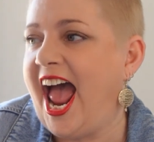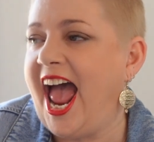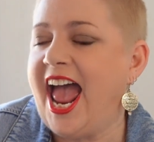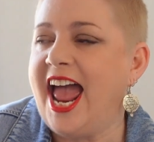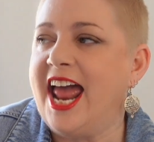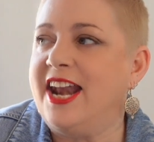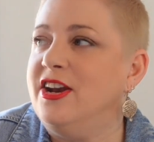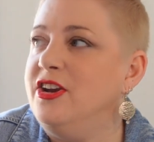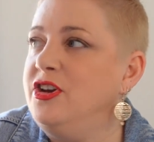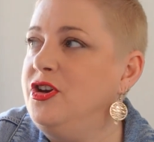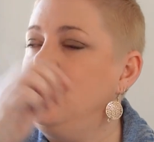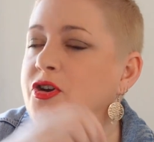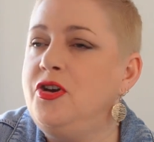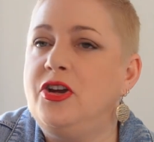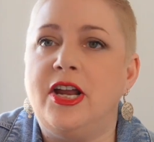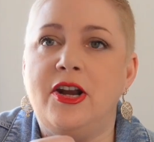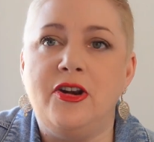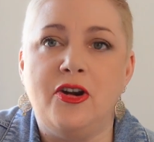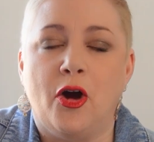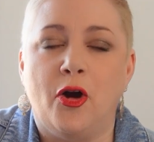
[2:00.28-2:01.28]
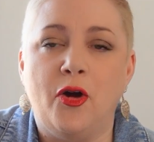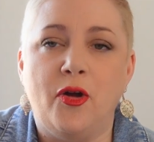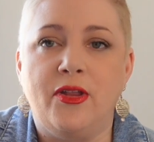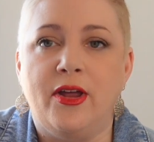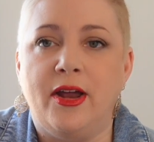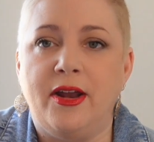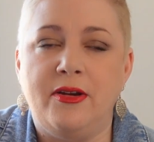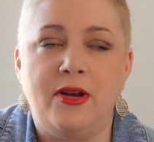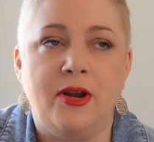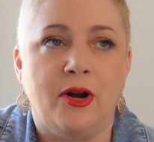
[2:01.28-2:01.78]
And you can know
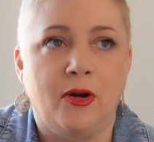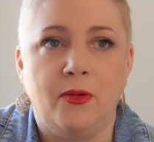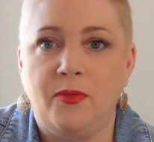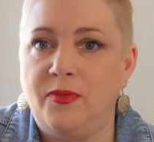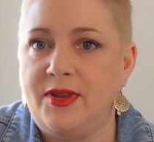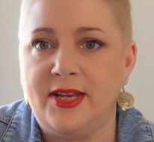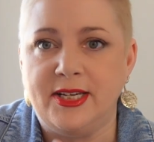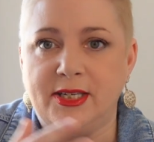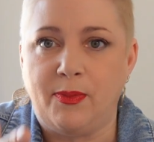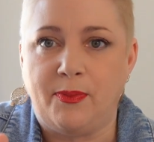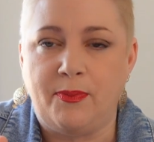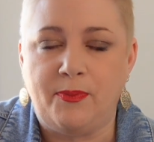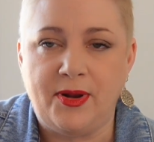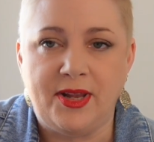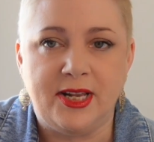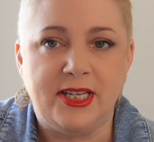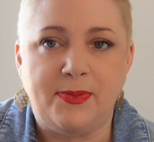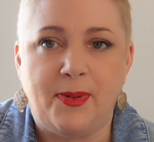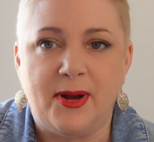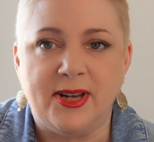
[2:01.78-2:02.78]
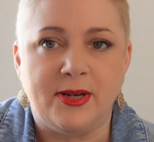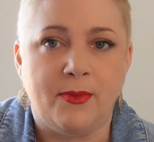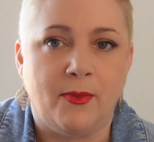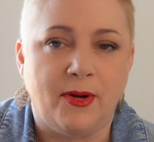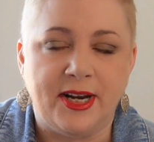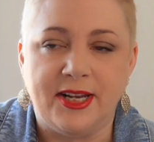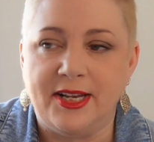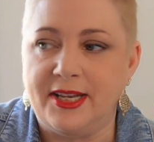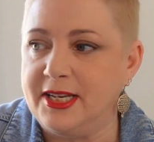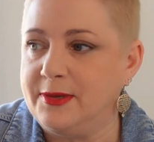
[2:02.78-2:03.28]
that, this person
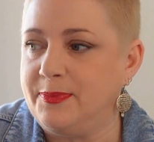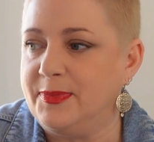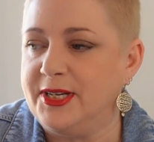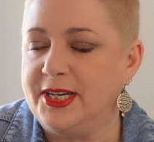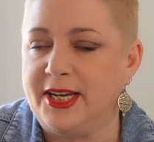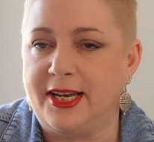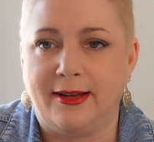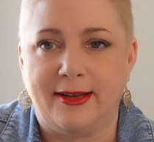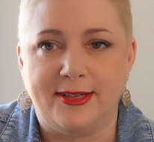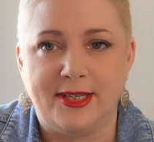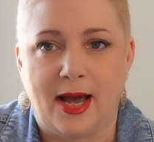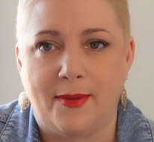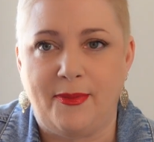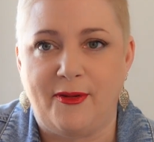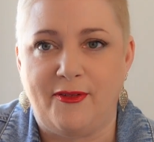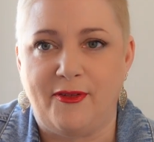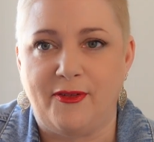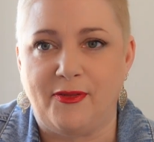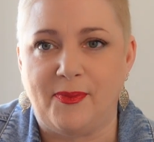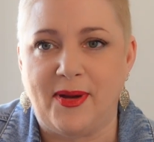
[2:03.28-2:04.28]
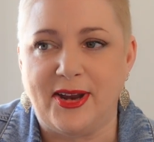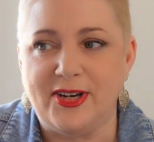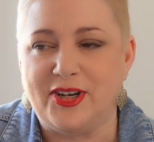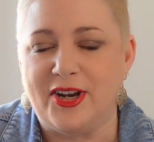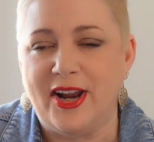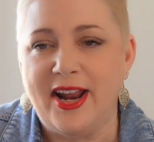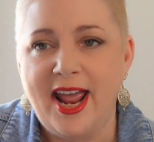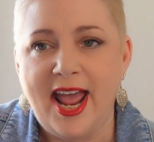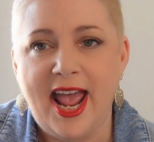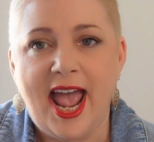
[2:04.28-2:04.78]
wanted this particular type of information.